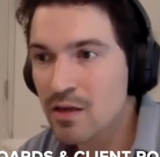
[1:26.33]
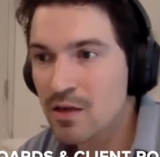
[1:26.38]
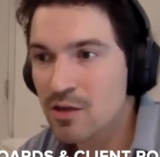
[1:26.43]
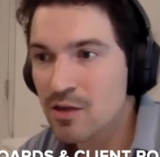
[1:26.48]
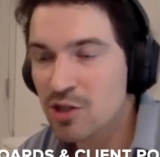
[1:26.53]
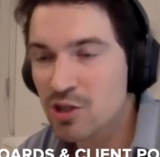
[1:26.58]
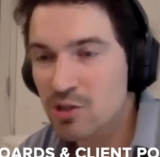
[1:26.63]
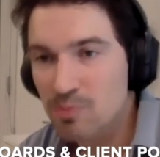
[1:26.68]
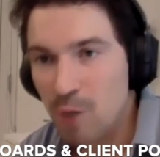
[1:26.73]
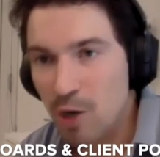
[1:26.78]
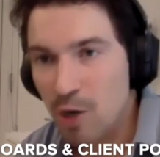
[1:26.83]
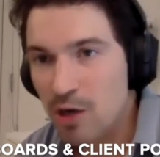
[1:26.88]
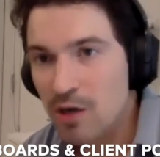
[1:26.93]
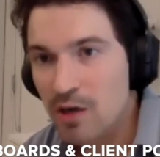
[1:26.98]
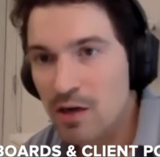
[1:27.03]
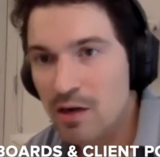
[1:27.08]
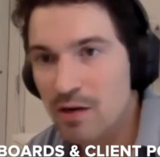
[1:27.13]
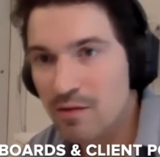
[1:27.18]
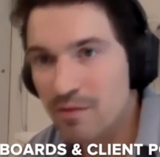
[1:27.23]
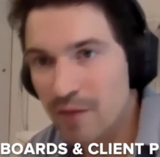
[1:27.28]

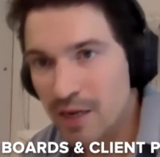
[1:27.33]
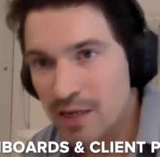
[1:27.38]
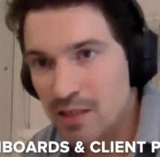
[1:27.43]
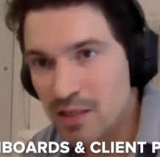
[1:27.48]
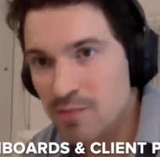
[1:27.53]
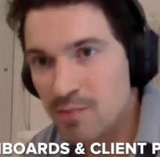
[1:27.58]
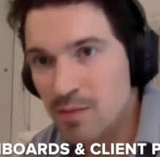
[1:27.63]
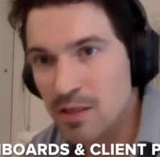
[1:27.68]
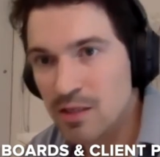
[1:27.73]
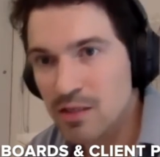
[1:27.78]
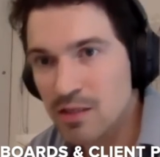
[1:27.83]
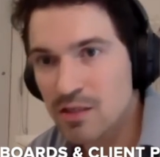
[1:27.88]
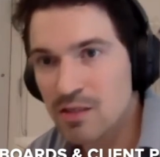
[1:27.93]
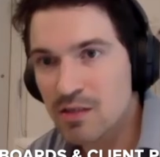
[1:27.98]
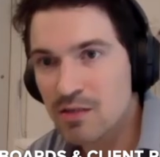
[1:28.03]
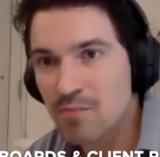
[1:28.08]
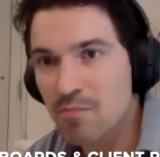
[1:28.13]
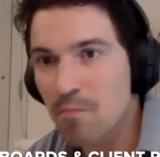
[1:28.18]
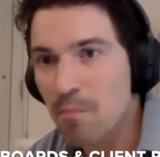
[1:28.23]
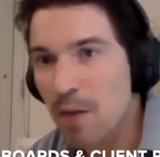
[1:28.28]
smart
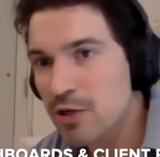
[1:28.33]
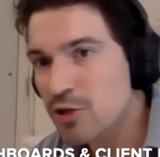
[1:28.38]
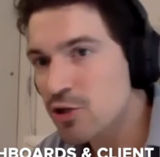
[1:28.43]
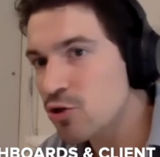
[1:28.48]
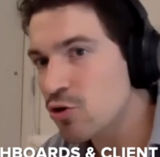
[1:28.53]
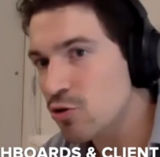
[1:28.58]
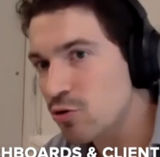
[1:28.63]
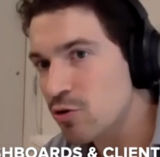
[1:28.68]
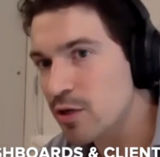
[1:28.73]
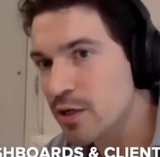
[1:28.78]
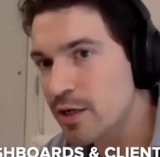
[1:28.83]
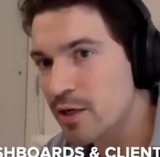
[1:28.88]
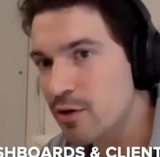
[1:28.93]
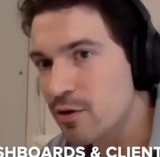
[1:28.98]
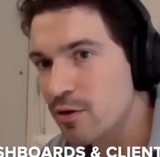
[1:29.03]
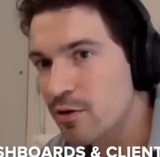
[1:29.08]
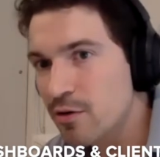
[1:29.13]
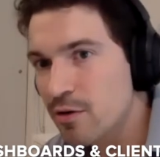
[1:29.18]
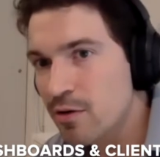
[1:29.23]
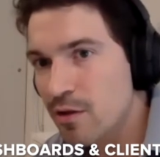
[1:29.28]
investments much
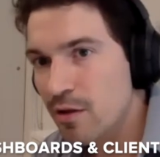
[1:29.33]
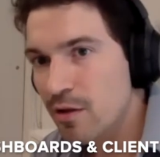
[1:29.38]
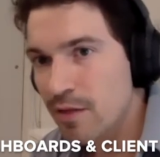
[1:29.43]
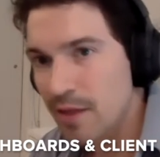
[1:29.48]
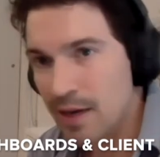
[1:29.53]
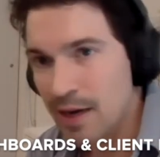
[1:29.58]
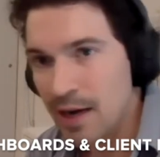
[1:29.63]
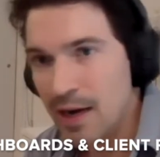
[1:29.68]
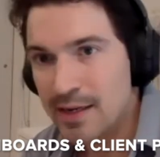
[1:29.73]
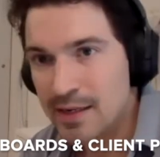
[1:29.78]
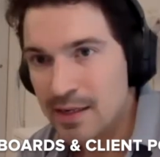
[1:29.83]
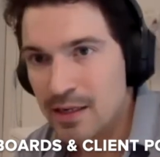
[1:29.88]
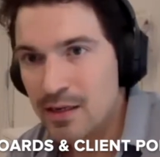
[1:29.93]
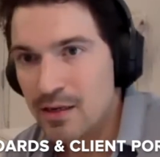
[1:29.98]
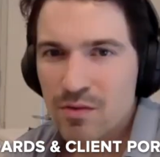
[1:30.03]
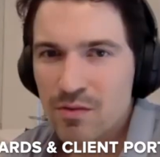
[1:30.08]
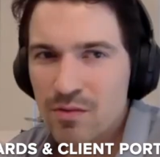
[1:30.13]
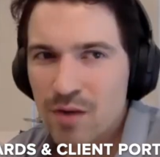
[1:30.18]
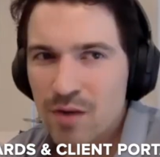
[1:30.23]
earlier than I did.